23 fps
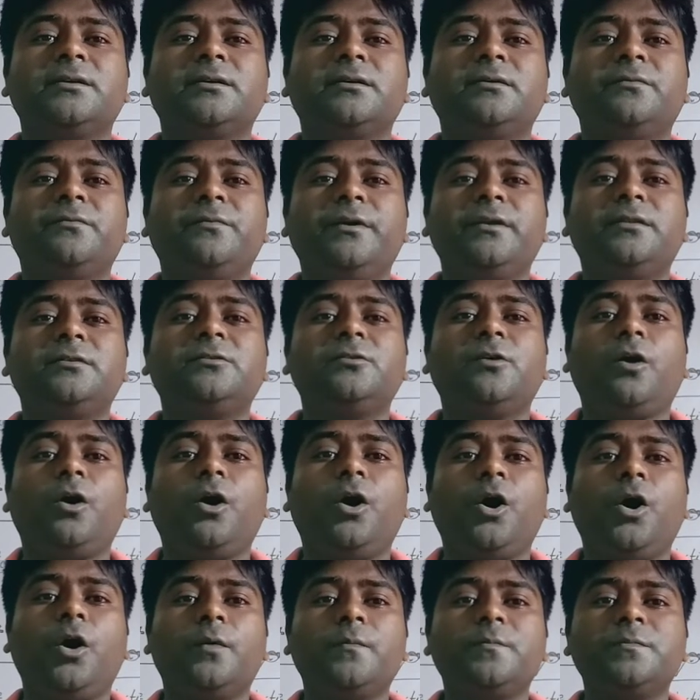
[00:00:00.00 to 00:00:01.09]
with
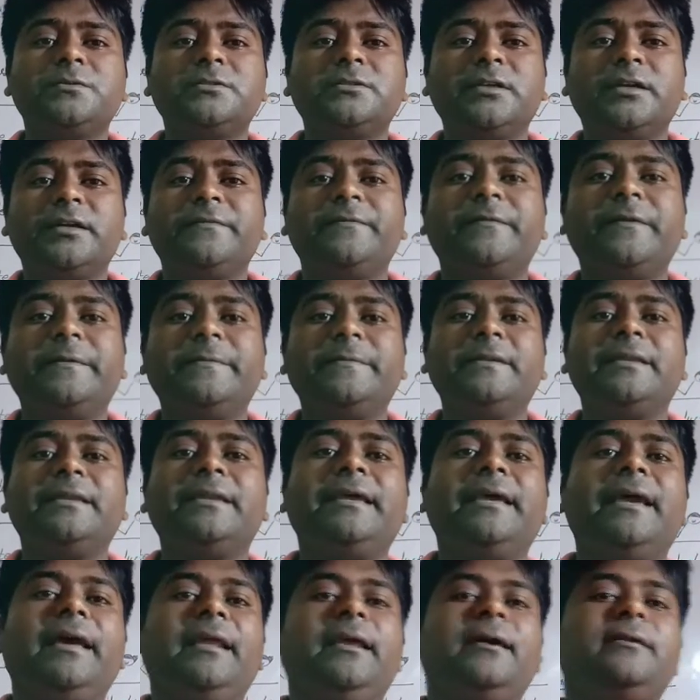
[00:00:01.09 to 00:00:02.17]
observable
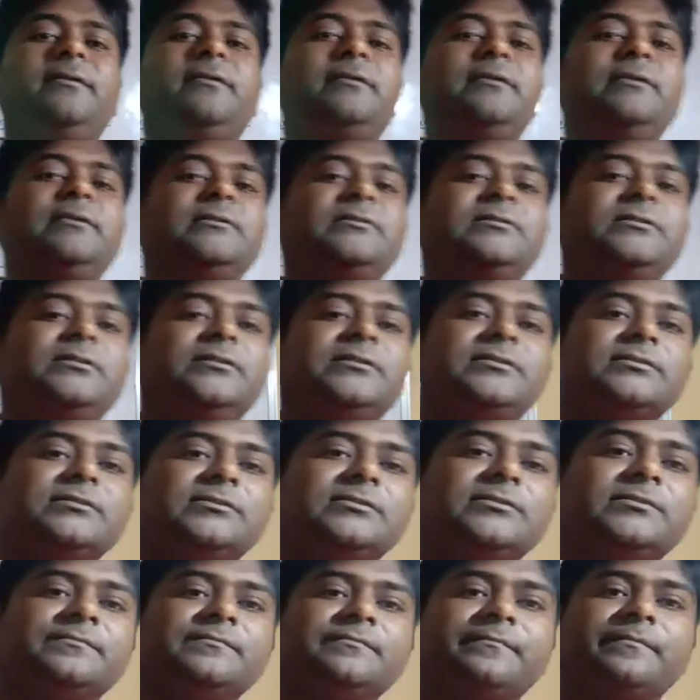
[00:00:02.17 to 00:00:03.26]

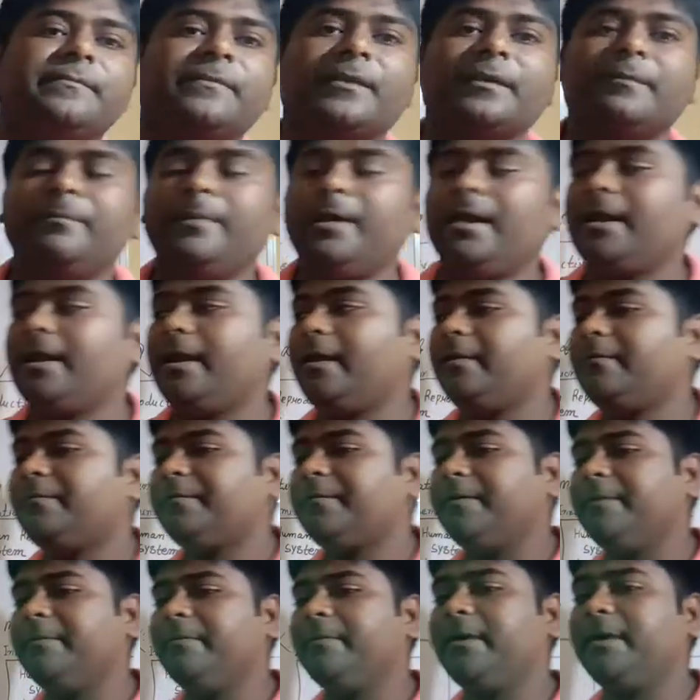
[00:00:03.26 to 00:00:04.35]
characteristics. Male and
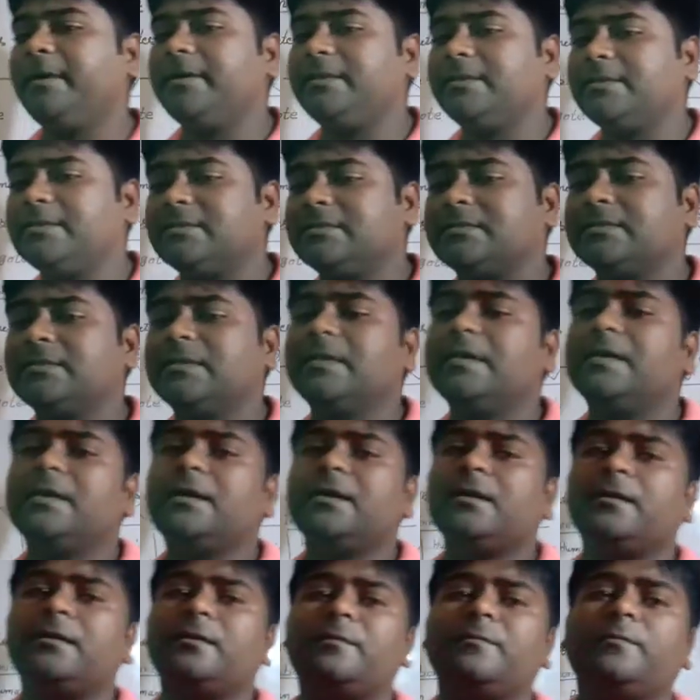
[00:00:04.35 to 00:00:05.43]
female
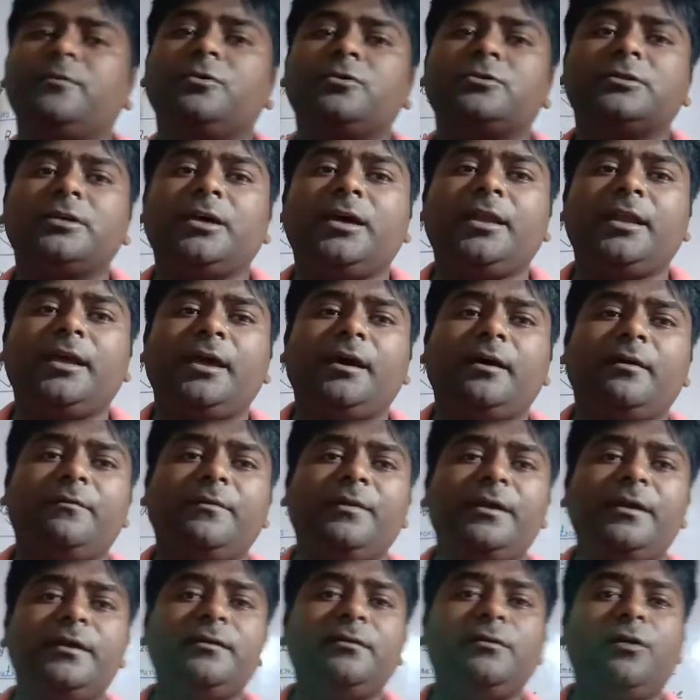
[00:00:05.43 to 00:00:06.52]
both are
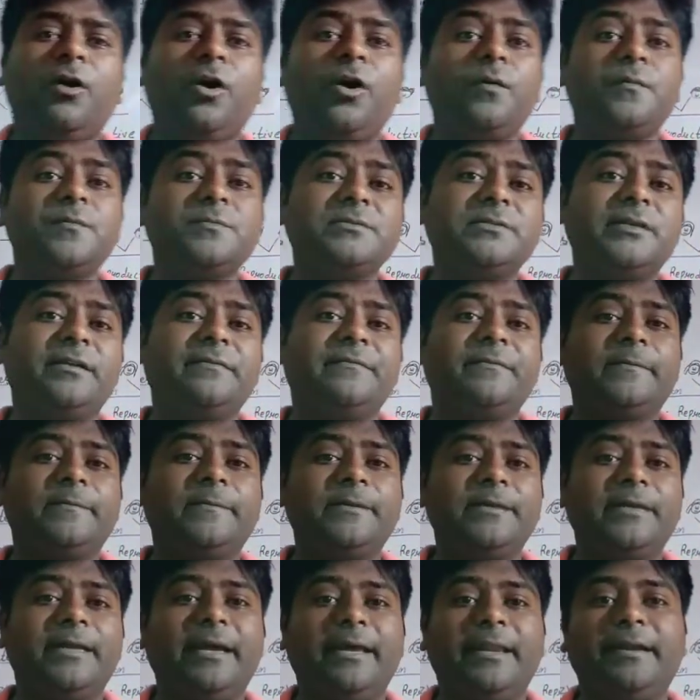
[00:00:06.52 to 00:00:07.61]
having
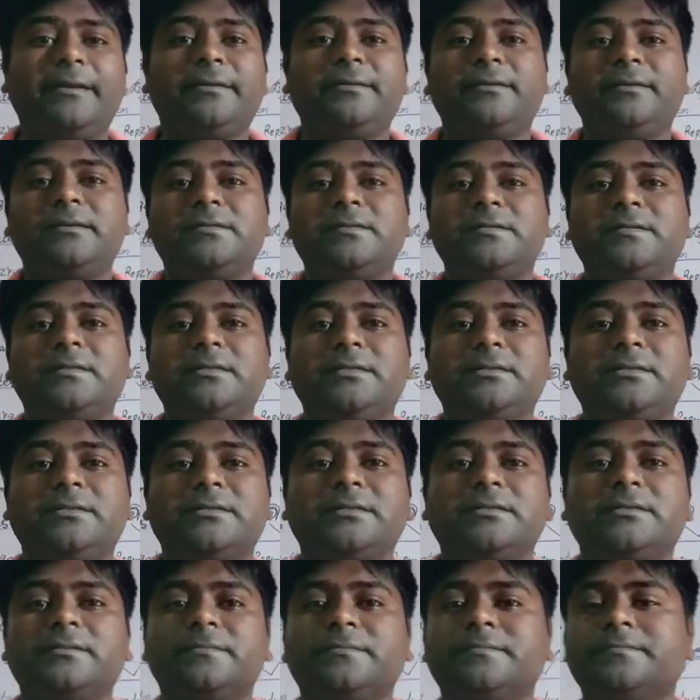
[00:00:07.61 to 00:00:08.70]
observable characteristics.